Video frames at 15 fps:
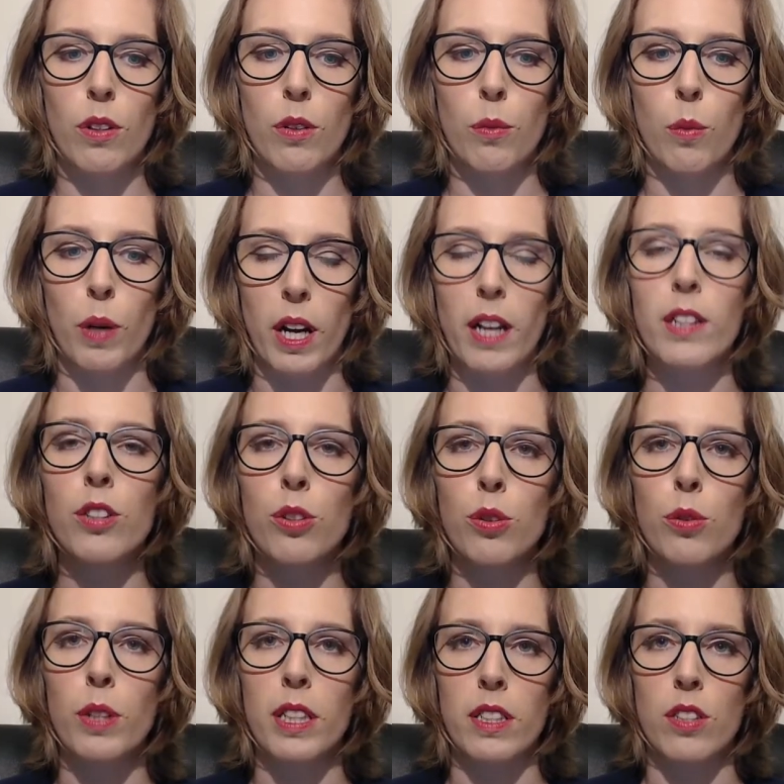what I
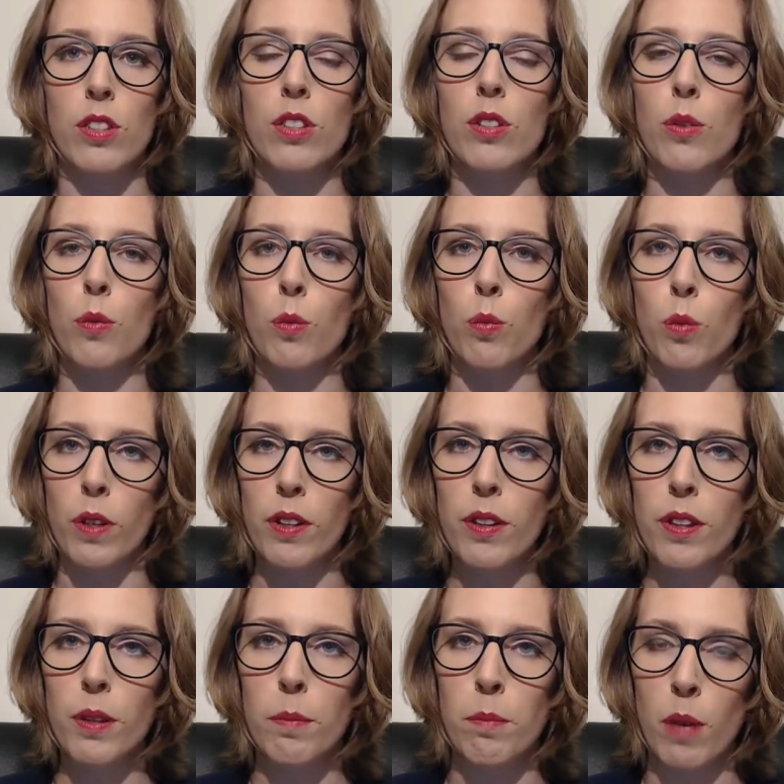do is
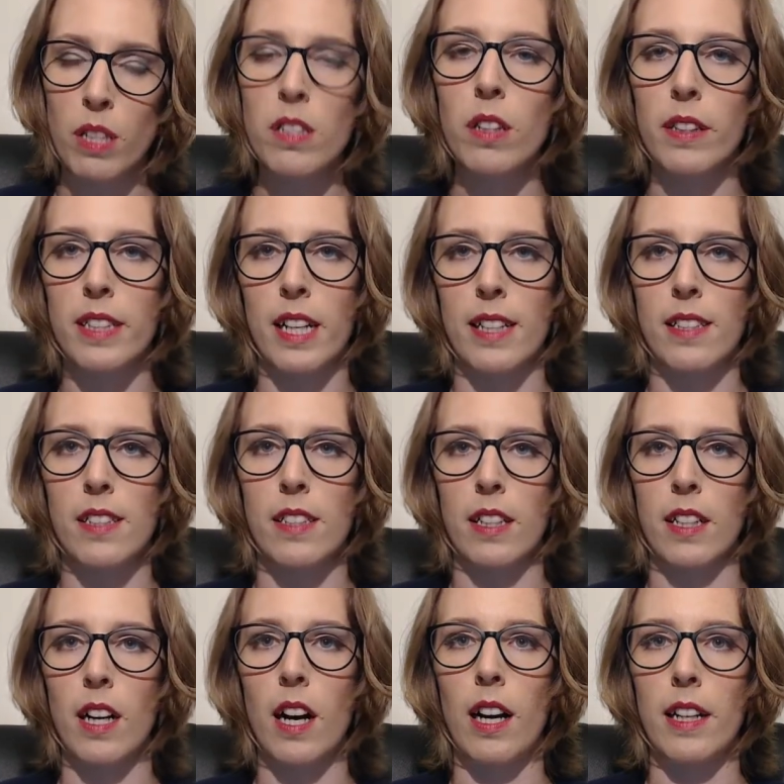with muscle
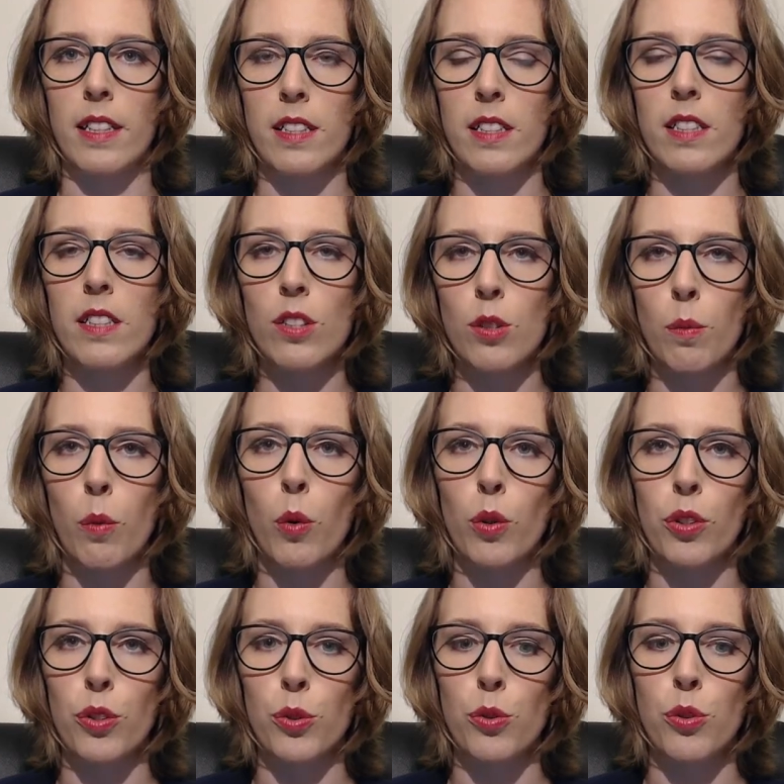testing, I assist and
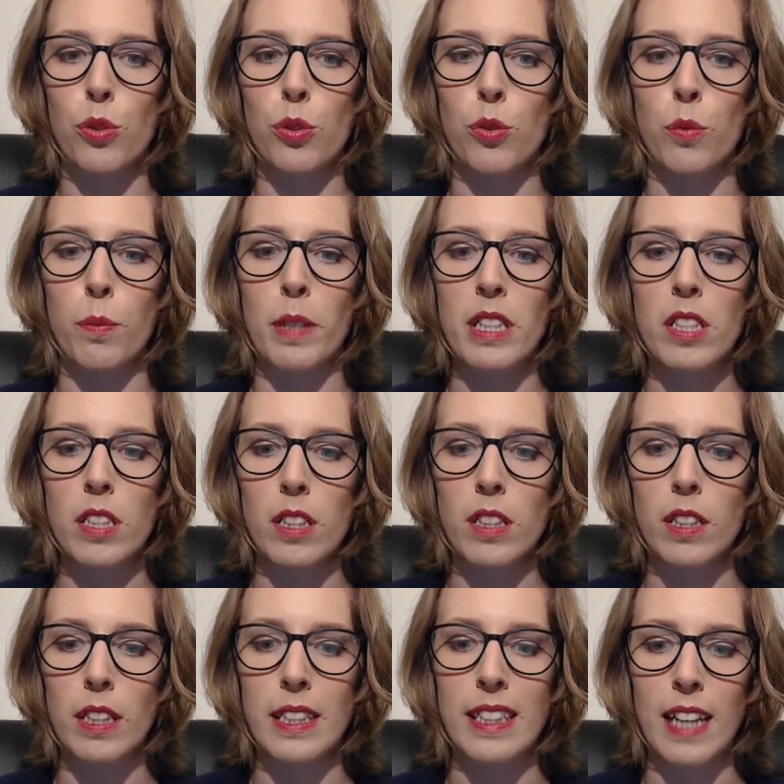support you to
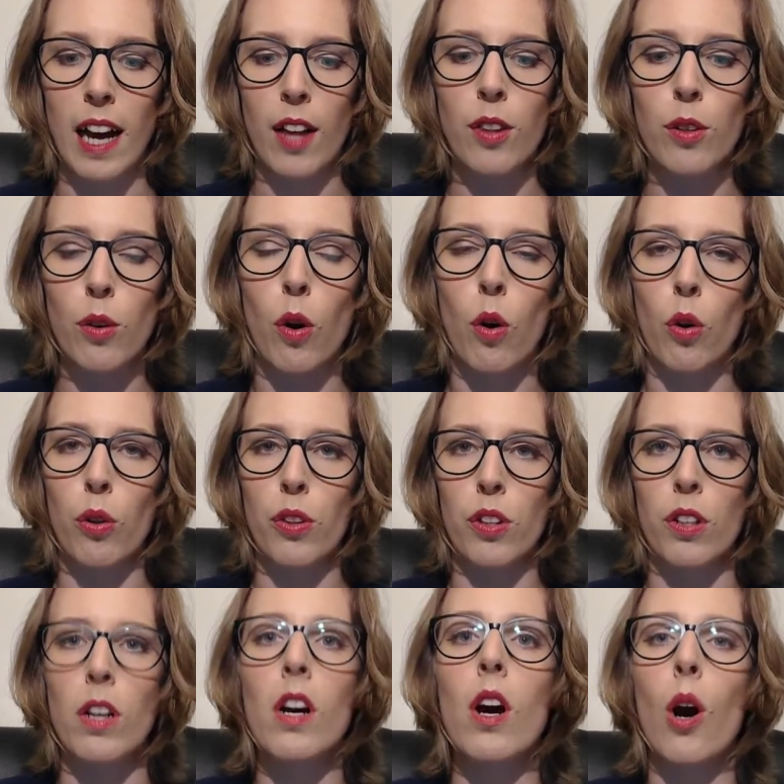basically gather all
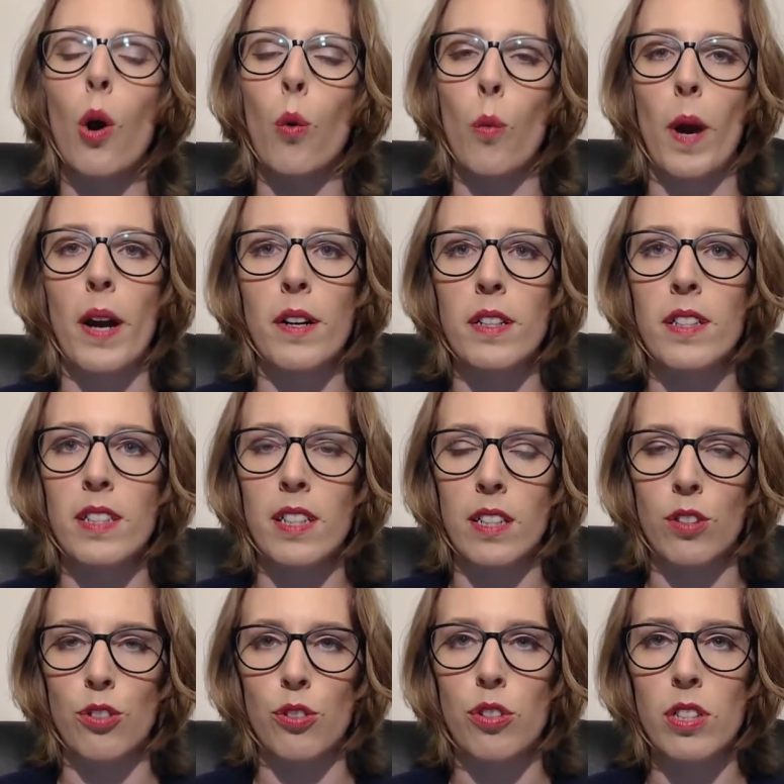the awareness and
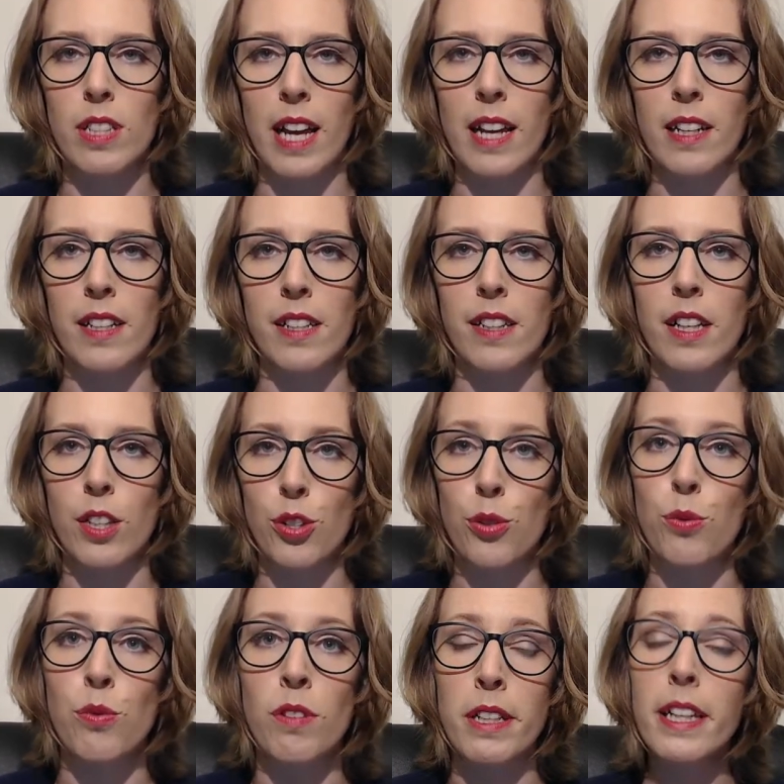understanding that
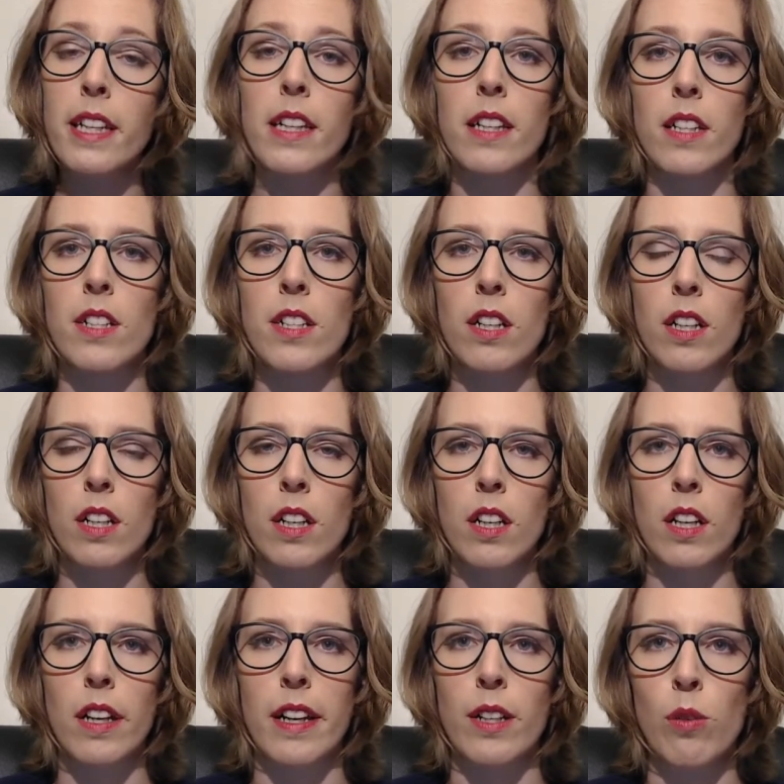you need
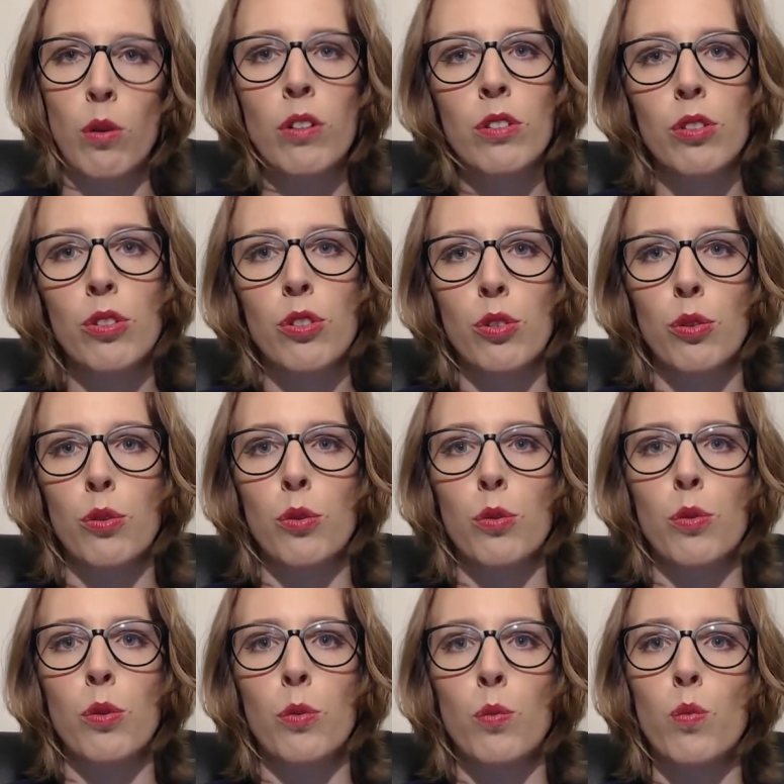in order
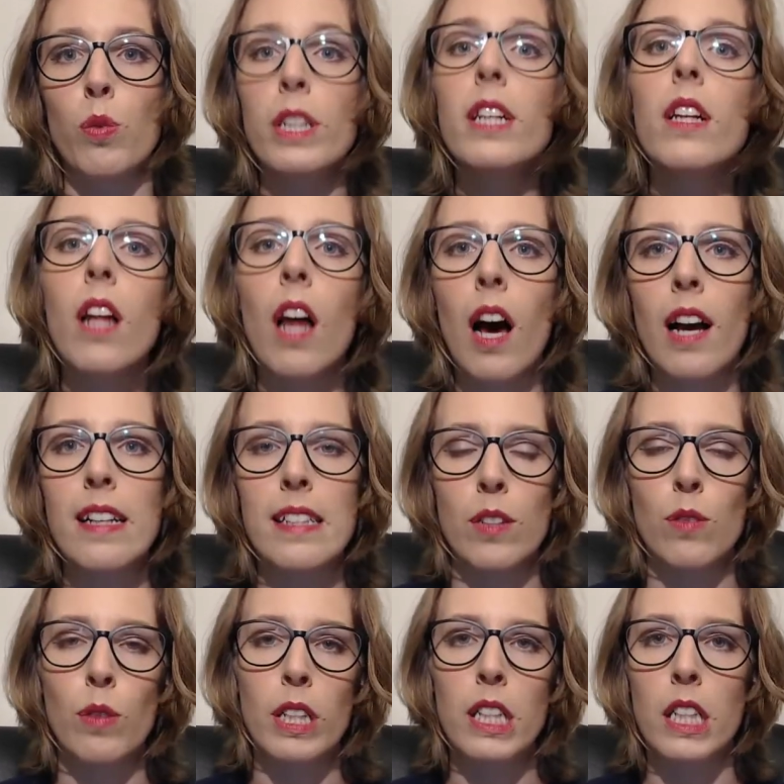to realize
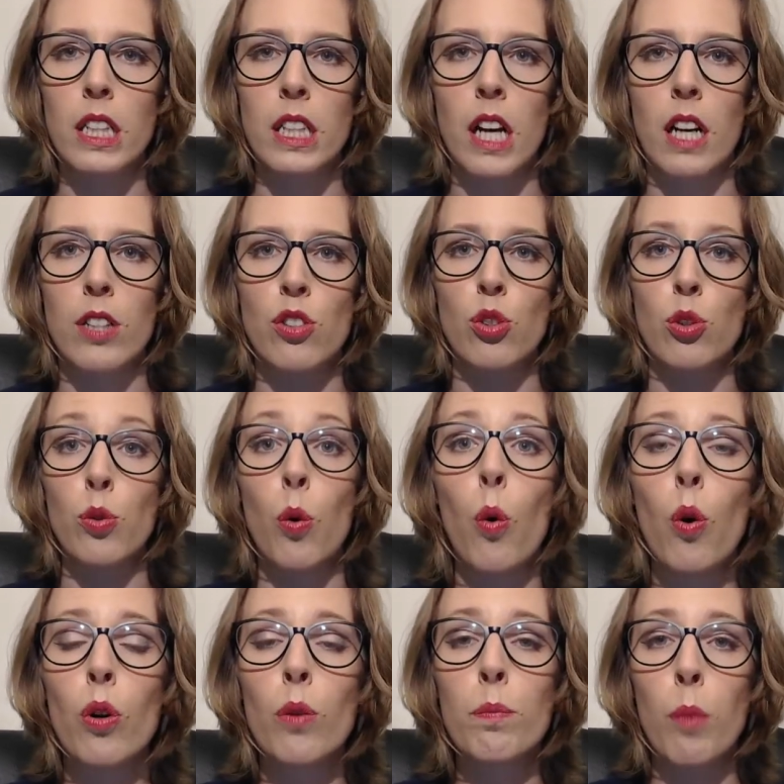and recognize
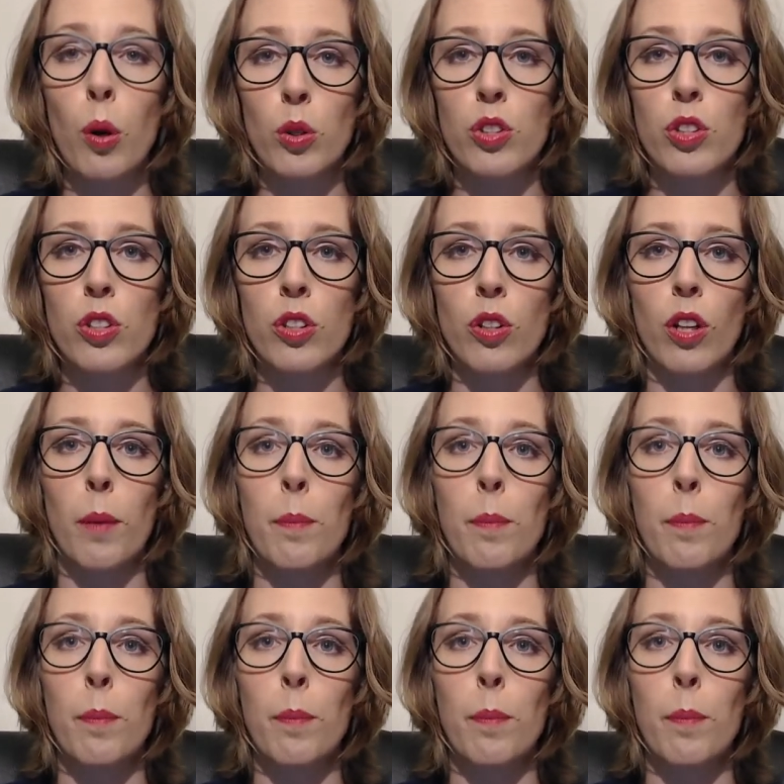your personal